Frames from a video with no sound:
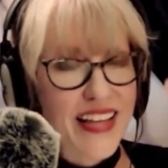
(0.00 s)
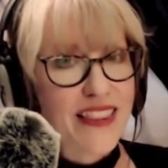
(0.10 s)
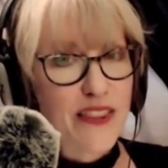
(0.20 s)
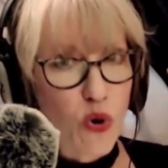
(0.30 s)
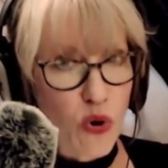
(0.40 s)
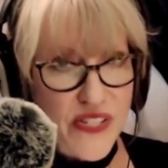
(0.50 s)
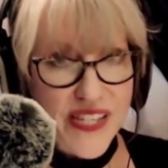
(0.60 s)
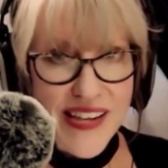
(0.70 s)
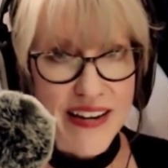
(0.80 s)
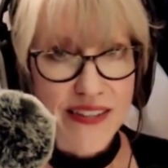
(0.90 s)
The horse's
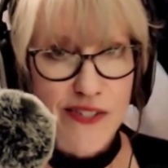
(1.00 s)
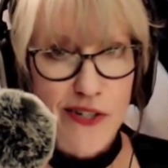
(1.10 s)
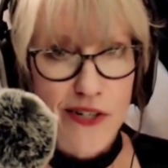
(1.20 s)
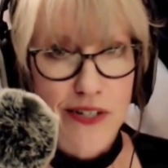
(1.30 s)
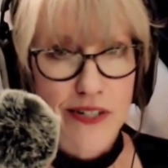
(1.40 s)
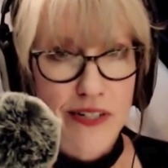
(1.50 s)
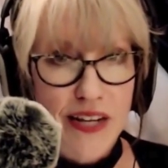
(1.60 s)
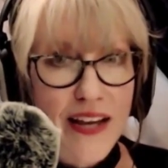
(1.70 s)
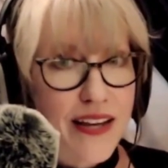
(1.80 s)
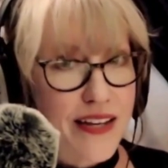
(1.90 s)
head is turned.
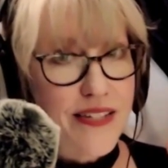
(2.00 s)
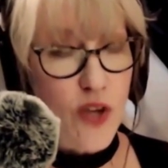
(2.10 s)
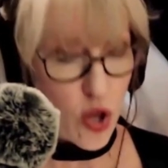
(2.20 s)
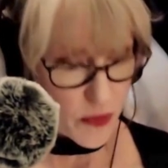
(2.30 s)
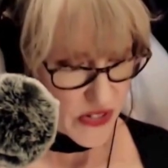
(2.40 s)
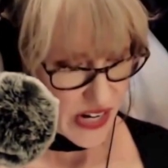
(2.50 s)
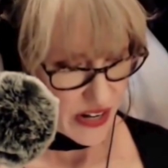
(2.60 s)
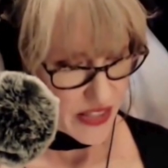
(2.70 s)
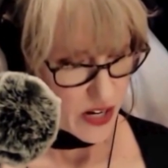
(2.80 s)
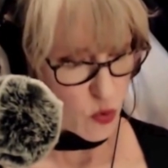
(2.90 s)
He's almost out of there.